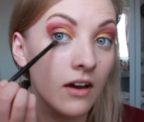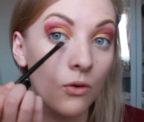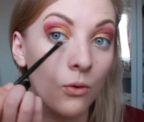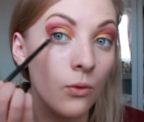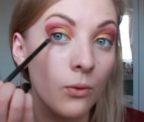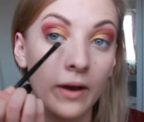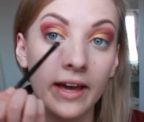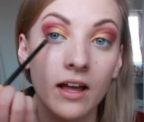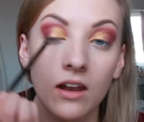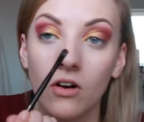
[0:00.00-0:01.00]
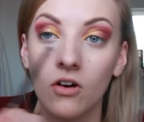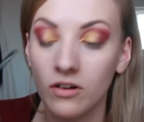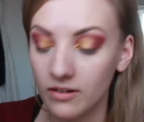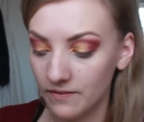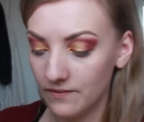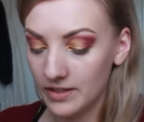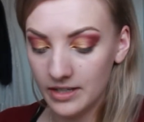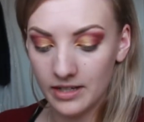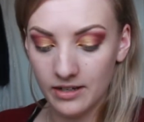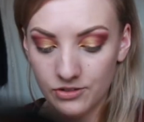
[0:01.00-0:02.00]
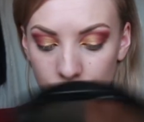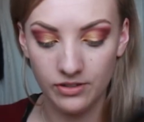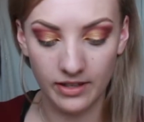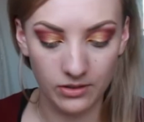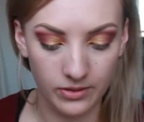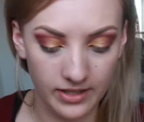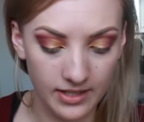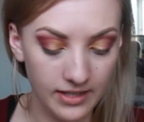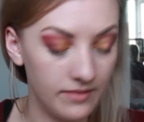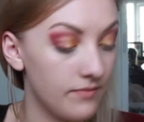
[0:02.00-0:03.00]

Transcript: all the way along. Just do that quickly.